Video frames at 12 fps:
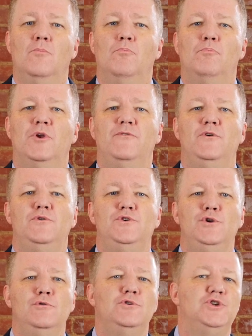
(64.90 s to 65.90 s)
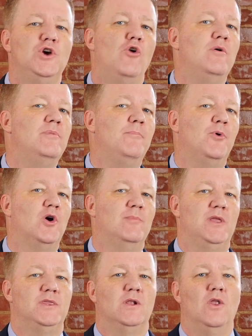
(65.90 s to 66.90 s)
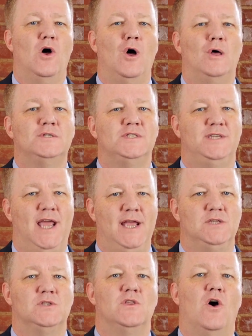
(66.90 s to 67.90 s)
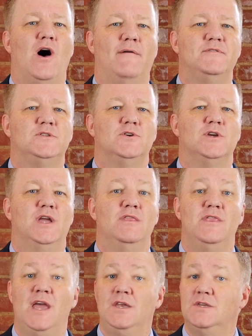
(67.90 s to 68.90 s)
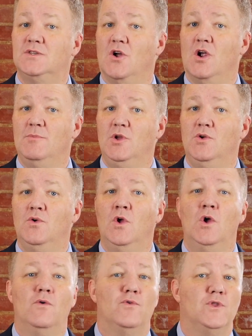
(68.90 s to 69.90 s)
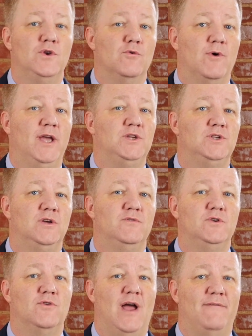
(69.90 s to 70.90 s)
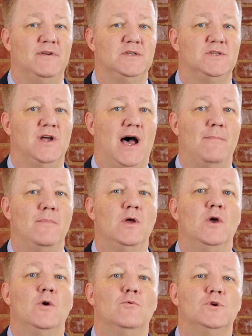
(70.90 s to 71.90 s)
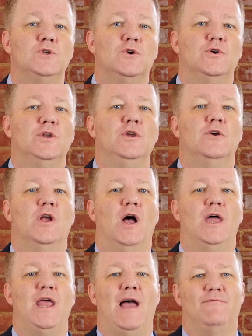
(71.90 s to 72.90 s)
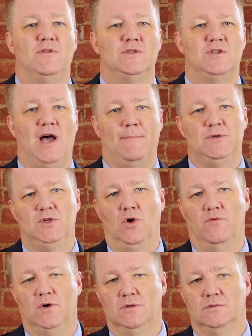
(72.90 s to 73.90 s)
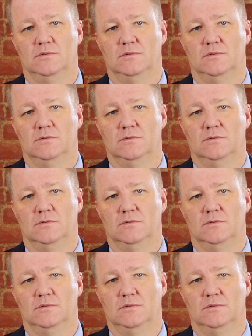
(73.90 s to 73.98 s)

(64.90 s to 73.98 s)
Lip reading: But if you do show him the permit, the law states the officer can then disarm you for the duration of the traffic stop, returning your gun after the stop is over.